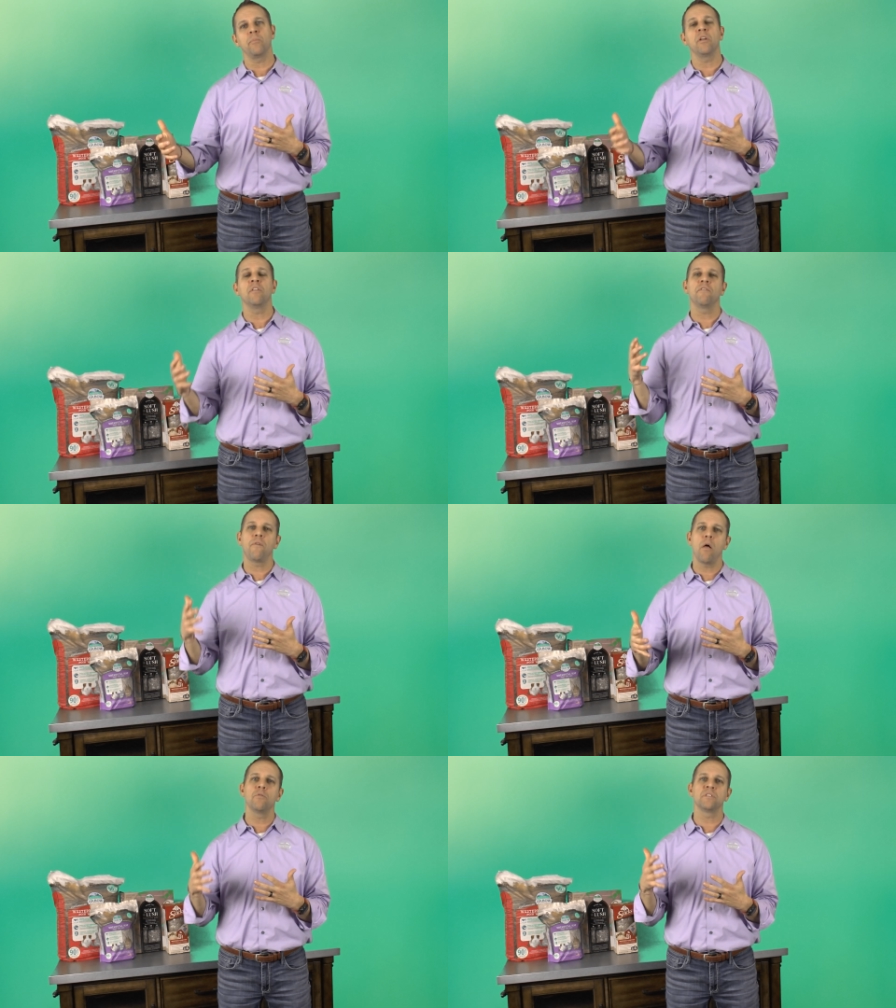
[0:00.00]
but it
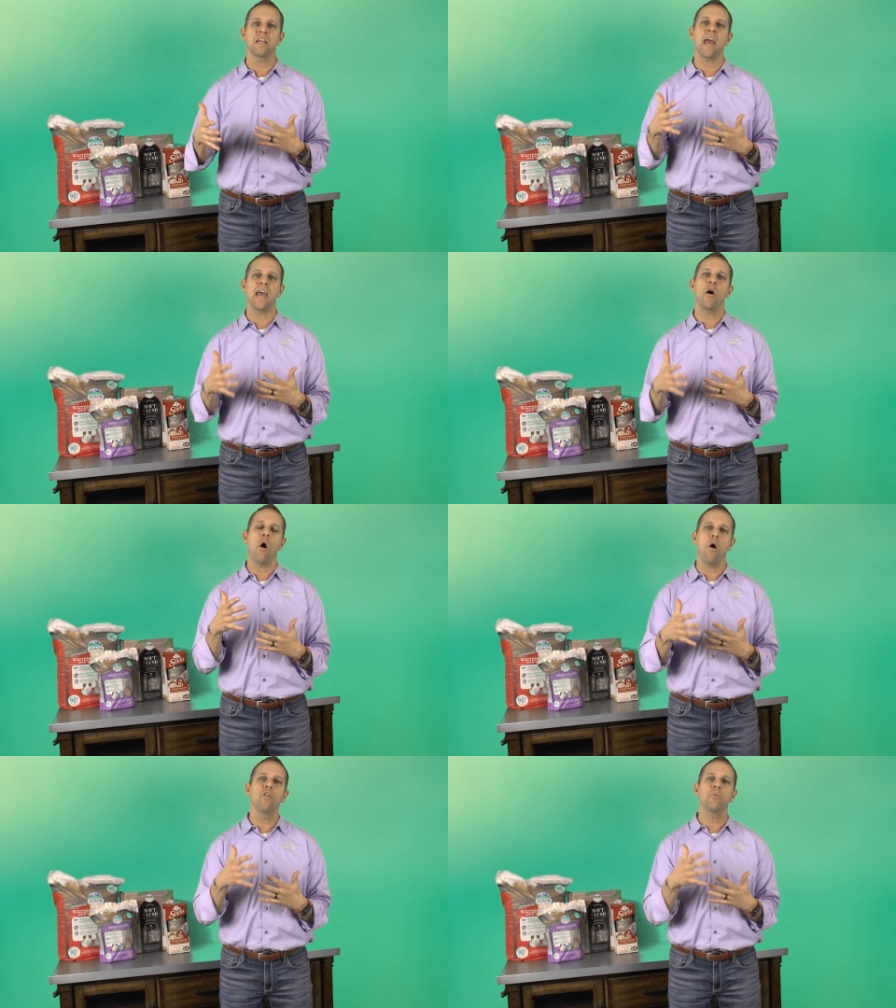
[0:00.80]
follows the hay
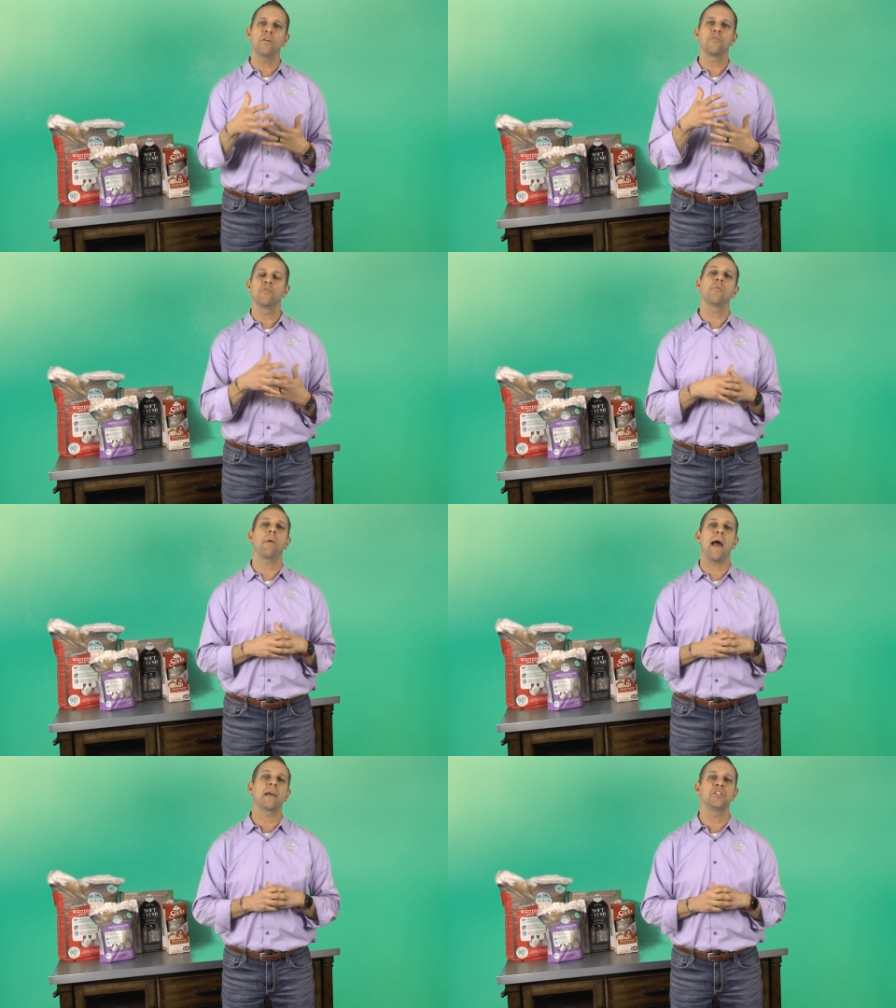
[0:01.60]
all the way through the
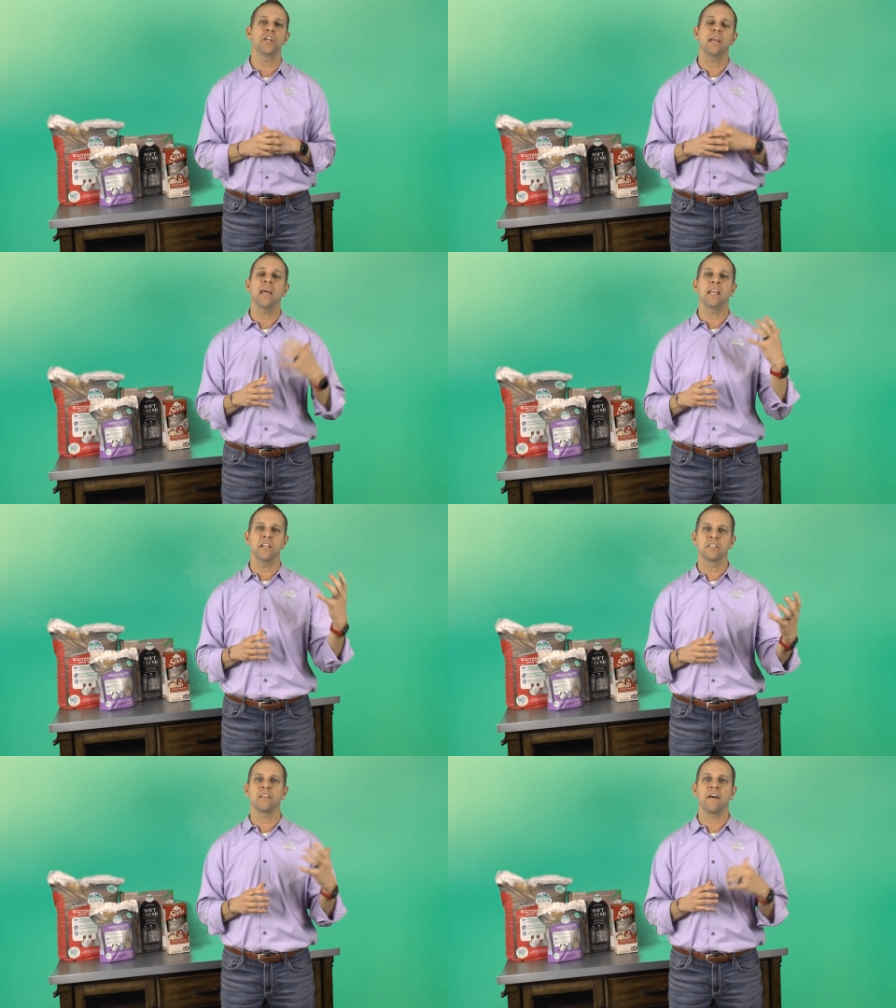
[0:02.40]
packaging and
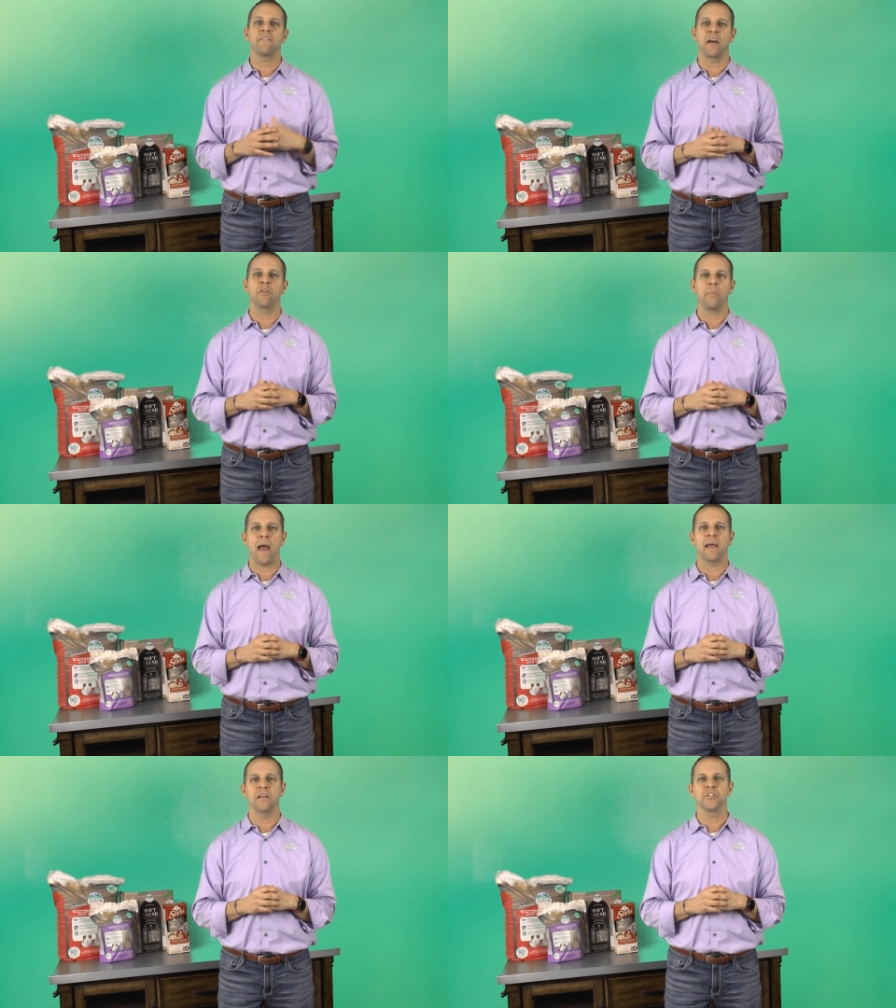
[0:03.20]
into that final
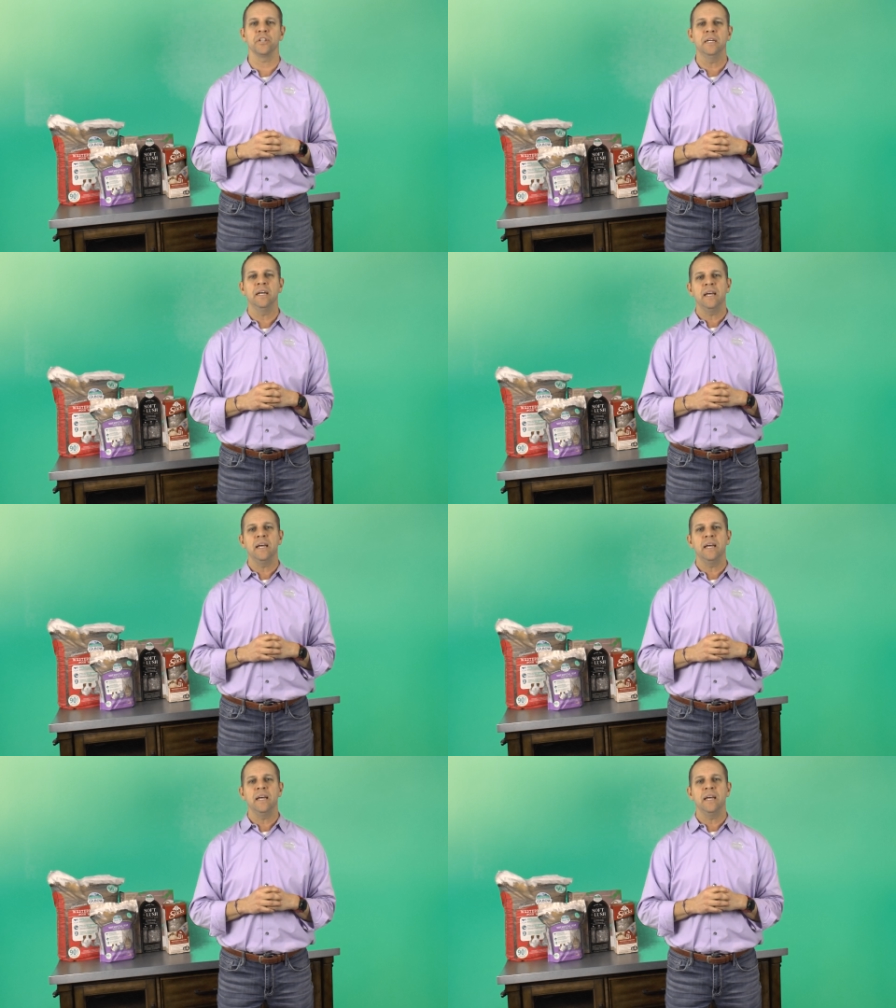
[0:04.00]
package.